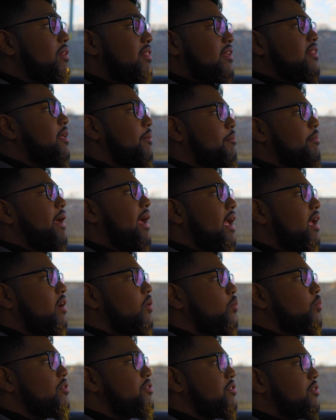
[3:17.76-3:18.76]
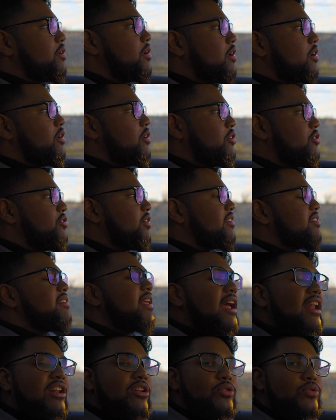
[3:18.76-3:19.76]
within the bank was just
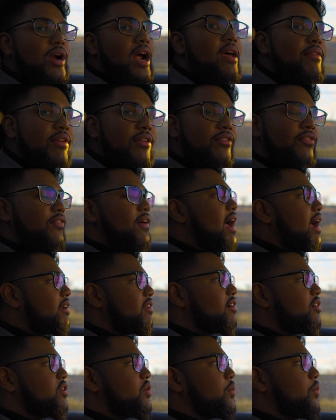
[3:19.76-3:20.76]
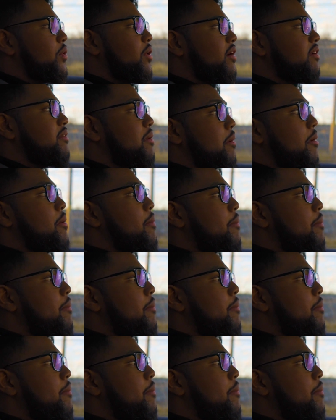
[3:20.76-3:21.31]
that driving factor towards